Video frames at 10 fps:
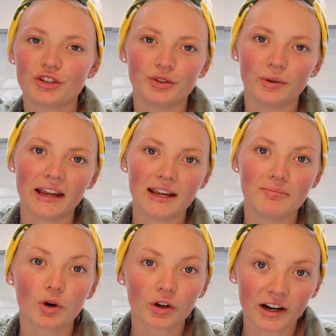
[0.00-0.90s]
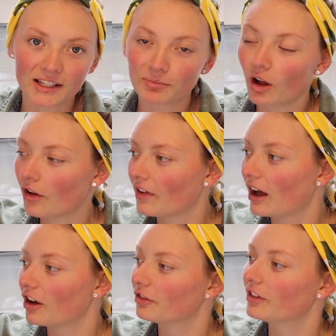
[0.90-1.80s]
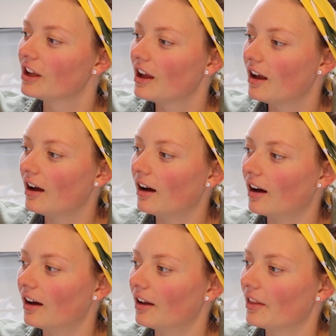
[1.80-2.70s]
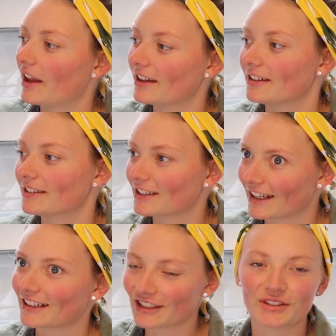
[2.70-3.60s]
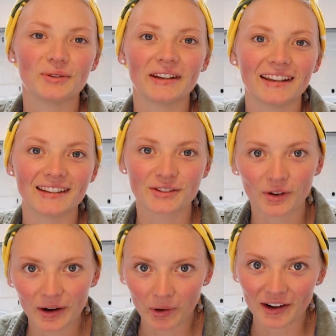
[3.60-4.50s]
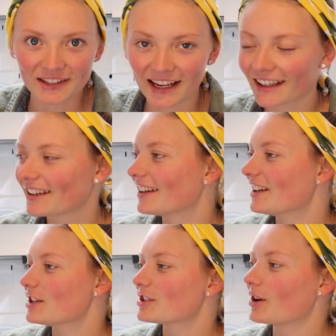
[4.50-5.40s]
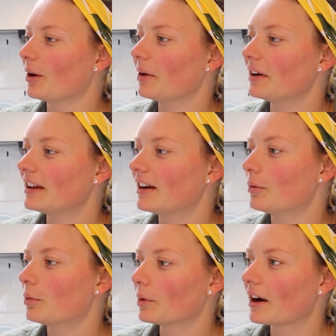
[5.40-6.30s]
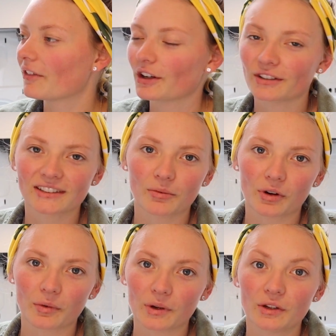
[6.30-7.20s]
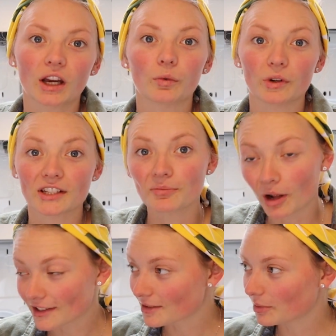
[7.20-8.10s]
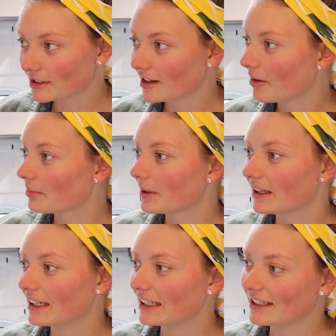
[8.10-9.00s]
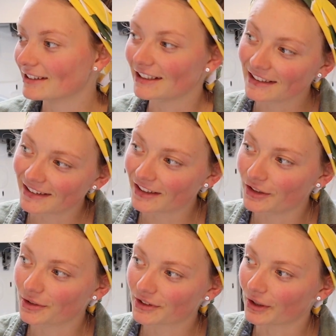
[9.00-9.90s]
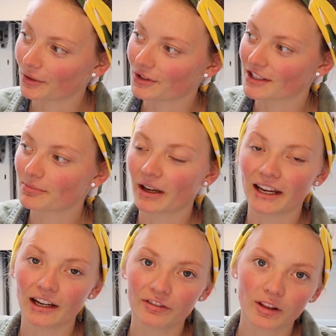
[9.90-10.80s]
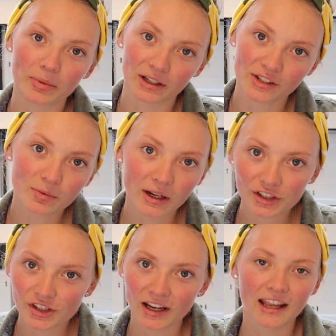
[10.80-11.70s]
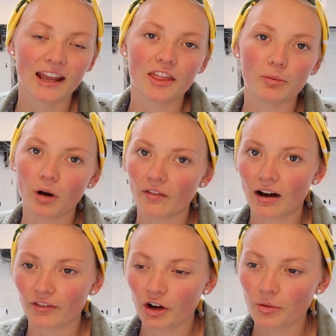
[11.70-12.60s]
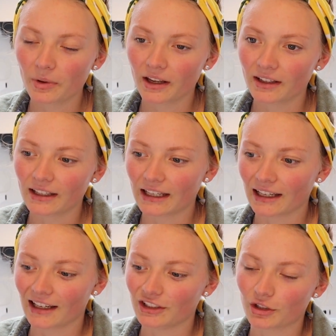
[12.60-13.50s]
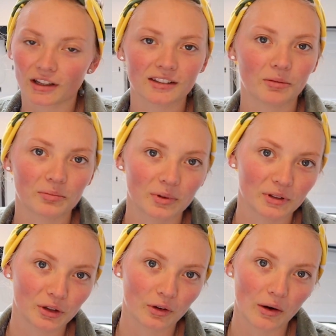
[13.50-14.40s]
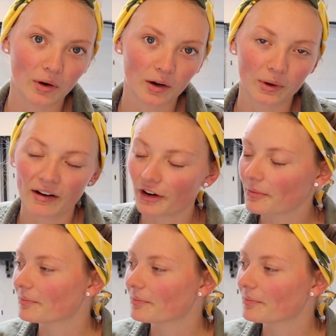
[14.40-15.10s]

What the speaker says: to a motorized ball valve that is connected to his gray water tank. So wherever you're somewhere where you can responsibly dump, it is easy to do so just by flipping a switch. The ball valve will open and you can dump your gray water wherever.